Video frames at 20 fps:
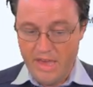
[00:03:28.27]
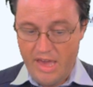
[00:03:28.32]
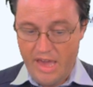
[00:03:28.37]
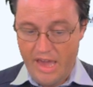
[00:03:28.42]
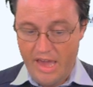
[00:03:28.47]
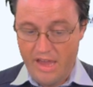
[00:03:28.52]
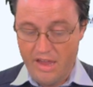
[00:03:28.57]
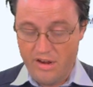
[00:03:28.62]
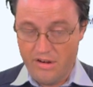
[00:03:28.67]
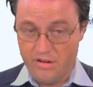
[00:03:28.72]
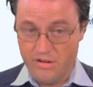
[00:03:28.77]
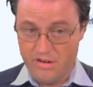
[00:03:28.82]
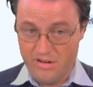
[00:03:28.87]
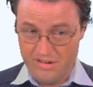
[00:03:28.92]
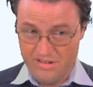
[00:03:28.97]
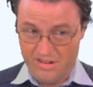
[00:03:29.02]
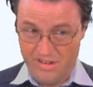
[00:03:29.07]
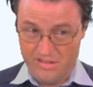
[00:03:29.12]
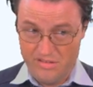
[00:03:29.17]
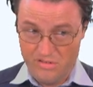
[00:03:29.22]

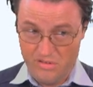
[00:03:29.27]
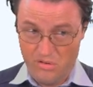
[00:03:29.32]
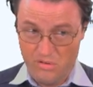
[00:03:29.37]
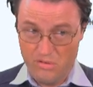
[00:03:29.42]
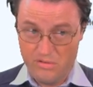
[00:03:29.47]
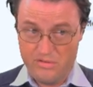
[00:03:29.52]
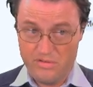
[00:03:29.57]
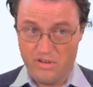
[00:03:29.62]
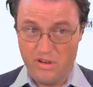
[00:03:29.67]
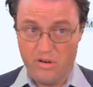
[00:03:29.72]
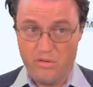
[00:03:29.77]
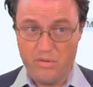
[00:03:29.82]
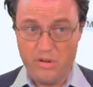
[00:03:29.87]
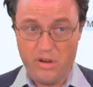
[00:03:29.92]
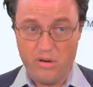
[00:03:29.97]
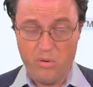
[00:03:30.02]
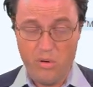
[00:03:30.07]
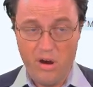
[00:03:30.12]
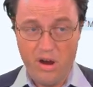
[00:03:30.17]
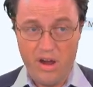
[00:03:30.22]
And it's also
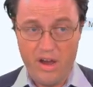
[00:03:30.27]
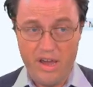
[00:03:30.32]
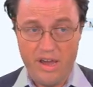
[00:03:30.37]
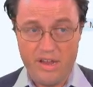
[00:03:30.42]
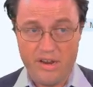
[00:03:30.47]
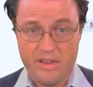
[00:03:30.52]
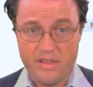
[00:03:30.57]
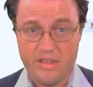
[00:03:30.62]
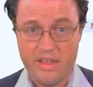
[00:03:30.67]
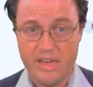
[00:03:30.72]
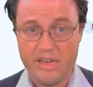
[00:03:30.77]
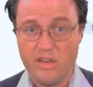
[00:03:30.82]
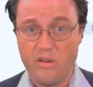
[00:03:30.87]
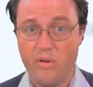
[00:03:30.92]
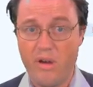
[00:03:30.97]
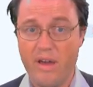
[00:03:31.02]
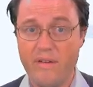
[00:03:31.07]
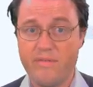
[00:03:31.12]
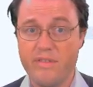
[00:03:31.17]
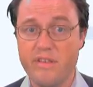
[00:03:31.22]
required that you
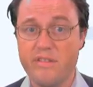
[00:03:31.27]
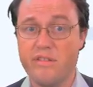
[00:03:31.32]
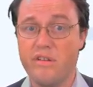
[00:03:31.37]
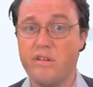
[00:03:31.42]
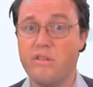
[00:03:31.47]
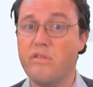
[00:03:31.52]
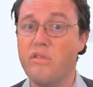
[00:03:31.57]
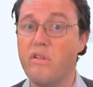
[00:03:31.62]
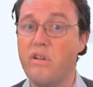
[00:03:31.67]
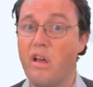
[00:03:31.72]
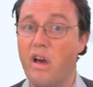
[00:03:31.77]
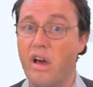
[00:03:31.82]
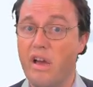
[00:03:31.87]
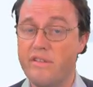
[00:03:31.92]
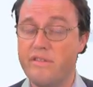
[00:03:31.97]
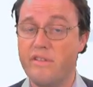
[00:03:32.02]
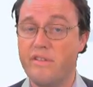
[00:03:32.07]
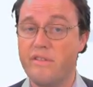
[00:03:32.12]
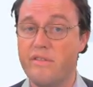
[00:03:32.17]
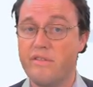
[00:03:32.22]
have this on your
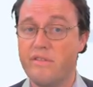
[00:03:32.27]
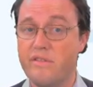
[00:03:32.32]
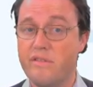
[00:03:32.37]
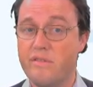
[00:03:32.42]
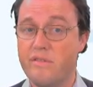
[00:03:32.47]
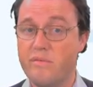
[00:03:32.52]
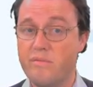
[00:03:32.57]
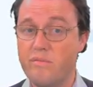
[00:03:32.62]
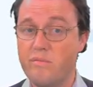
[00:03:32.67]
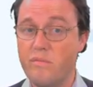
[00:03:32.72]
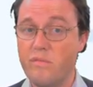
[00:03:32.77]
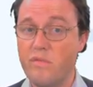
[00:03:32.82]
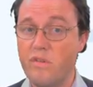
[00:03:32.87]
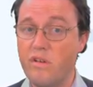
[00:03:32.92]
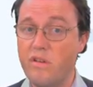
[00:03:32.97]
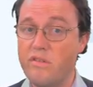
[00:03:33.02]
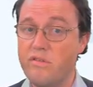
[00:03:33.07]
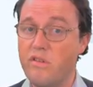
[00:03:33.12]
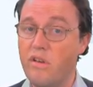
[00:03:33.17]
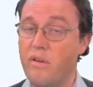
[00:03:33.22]
license.
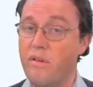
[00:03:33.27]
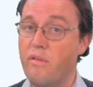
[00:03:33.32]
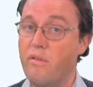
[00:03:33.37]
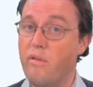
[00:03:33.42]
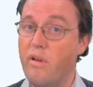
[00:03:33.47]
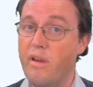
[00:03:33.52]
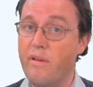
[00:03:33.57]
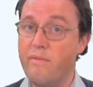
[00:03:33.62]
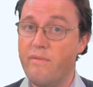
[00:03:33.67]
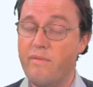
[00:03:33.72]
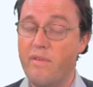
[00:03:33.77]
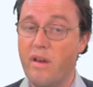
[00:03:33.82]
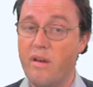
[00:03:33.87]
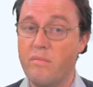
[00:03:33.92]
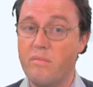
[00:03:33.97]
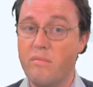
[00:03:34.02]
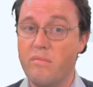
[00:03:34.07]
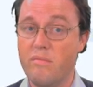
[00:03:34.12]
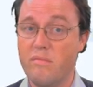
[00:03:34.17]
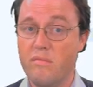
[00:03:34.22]
So if
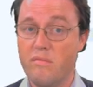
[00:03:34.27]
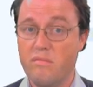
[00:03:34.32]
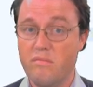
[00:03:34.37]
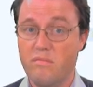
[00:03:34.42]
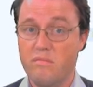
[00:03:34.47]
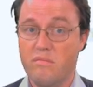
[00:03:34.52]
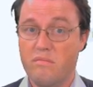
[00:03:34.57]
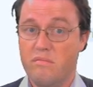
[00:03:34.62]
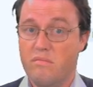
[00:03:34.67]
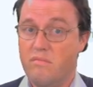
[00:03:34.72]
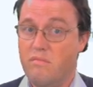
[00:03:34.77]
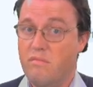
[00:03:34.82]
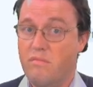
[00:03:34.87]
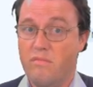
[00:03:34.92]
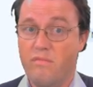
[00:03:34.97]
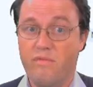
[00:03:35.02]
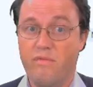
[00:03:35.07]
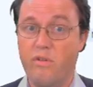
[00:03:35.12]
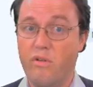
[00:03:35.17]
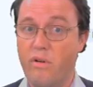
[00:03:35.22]

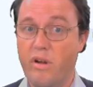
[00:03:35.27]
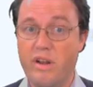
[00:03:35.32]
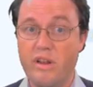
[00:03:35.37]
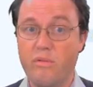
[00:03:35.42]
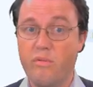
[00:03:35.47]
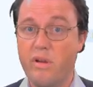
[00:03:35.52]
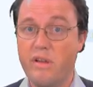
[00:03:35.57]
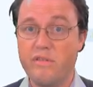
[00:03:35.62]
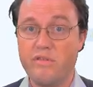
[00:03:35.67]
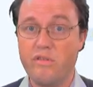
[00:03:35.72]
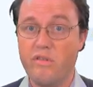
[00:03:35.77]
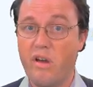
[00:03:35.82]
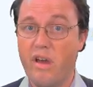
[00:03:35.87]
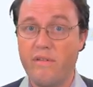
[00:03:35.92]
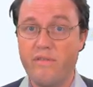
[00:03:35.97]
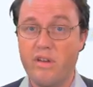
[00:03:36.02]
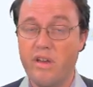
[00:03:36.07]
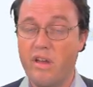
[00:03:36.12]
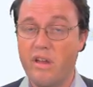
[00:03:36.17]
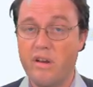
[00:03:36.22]
for any reason you're
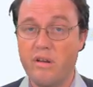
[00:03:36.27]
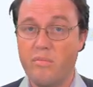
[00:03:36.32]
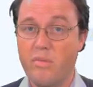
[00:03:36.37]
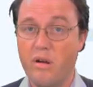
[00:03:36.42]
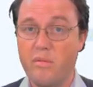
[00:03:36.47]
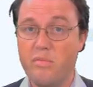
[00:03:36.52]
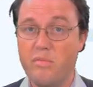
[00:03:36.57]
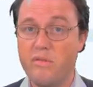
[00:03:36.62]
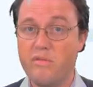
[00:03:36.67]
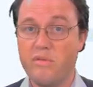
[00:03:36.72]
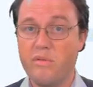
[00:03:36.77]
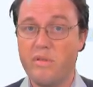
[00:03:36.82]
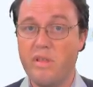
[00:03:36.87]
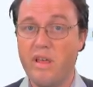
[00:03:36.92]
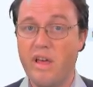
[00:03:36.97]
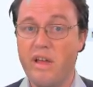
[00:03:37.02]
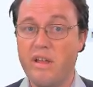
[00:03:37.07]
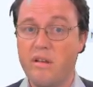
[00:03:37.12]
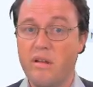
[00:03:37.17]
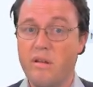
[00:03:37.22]
having any problems with
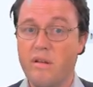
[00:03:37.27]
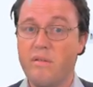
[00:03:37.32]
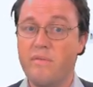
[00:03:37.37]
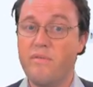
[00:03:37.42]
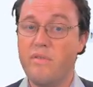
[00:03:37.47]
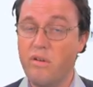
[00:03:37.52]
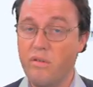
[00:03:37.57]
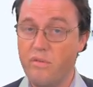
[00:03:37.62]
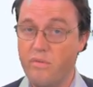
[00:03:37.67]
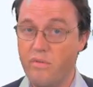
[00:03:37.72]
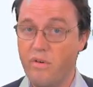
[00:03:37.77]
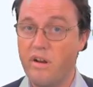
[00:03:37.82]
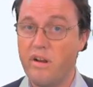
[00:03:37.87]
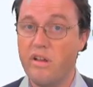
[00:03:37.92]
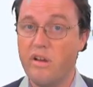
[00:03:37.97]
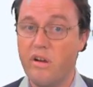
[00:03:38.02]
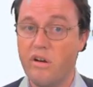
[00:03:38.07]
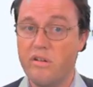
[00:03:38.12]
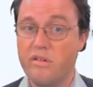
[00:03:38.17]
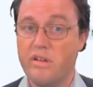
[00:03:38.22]
that, feel free to
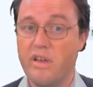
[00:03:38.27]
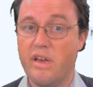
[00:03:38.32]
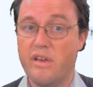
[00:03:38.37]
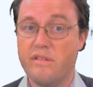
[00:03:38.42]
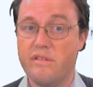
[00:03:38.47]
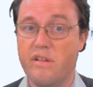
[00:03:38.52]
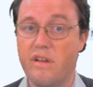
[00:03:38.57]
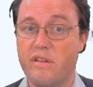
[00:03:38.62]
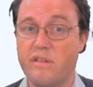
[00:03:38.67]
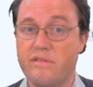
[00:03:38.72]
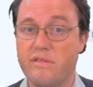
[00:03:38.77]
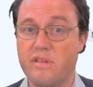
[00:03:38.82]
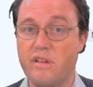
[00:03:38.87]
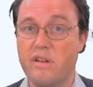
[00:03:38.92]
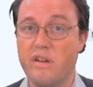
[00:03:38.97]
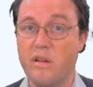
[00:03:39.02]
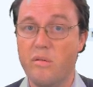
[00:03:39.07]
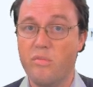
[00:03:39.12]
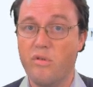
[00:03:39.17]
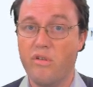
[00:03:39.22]
contact us in
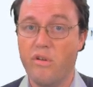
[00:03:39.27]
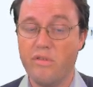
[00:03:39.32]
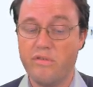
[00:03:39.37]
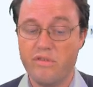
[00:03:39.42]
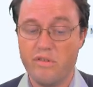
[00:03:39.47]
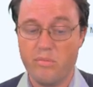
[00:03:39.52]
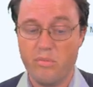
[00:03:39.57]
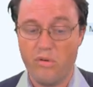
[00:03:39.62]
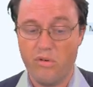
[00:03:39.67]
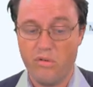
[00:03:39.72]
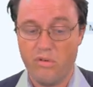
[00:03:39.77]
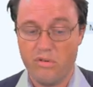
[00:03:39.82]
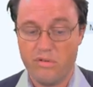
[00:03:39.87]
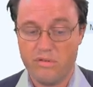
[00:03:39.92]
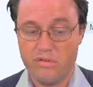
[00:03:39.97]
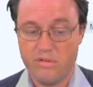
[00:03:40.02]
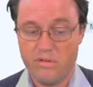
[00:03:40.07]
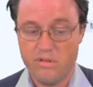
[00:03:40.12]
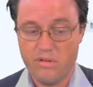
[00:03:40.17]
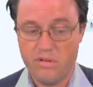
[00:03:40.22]
LIBERO support.